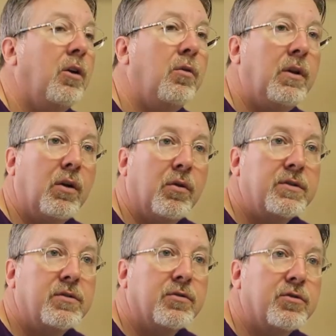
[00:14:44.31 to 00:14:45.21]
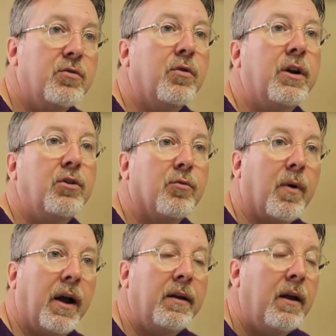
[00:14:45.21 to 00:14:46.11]
You decrease your snoring, your
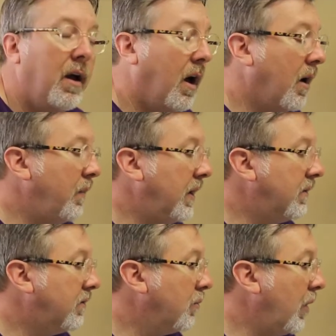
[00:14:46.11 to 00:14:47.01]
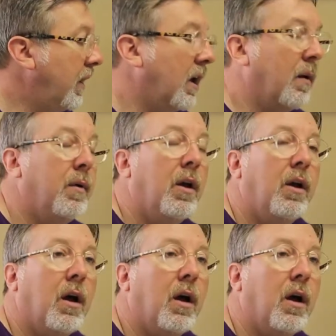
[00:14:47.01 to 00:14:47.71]
mind begins to break up,